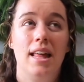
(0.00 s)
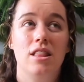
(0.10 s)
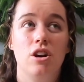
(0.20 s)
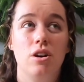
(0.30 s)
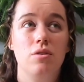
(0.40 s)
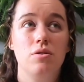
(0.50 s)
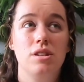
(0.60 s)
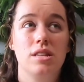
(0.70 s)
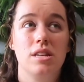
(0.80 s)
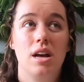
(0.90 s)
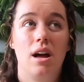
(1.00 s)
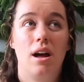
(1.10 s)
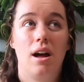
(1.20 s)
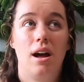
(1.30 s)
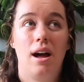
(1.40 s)
Those,
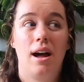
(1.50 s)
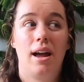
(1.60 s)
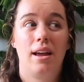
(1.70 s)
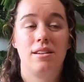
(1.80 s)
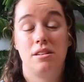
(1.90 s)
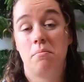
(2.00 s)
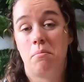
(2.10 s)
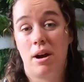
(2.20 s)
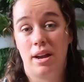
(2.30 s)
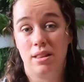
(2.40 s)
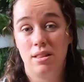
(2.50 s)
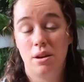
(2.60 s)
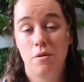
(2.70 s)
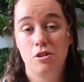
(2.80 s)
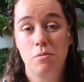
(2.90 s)
I didn't mind that they
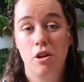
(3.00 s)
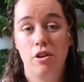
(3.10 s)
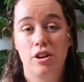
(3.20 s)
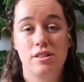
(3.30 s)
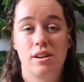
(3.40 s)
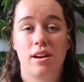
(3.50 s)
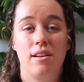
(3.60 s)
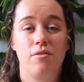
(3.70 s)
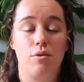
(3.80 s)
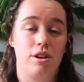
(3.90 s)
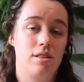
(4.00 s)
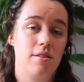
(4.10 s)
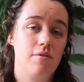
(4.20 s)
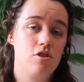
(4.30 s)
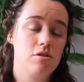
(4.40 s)
were smaller because I kind of wanted
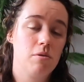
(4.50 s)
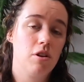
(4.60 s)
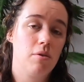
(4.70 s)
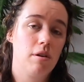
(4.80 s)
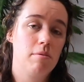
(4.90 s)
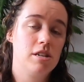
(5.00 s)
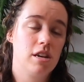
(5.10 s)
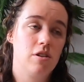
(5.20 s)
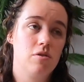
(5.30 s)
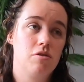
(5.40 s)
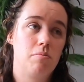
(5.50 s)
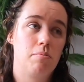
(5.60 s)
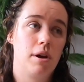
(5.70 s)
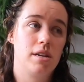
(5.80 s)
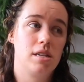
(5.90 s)
them for smaller red potatoes,
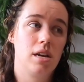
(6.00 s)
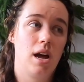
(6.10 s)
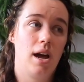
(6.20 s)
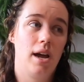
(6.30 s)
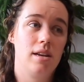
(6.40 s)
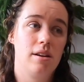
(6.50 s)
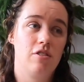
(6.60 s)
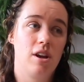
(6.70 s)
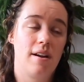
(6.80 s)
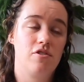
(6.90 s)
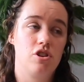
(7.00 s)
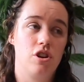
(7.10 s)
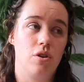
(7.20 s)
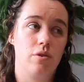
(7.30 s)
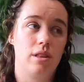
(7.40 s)
but I definitely have to
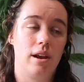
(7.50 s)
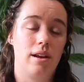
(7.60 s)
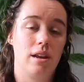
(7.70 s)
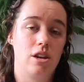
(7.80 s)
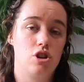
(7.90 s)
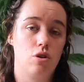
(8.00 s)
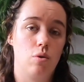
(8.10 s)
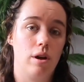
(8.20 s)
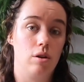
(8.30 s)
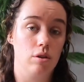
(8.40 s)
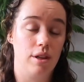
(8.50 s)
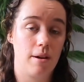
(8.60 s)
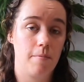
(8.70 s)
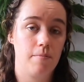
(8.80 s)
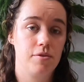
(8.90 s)
note that I need to hill
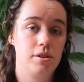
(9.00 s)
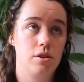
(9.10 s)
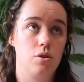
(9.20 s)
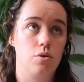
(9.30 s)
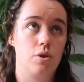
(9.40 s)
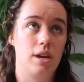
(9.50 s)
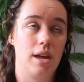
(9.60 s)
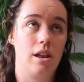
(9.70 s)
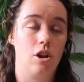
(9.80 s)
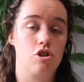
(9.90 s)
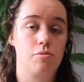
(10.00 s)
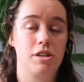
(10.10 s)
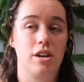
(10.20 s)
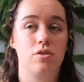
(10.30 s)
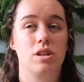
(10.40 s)
them to get larger
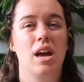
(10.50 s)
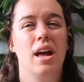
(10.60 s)
potatoes.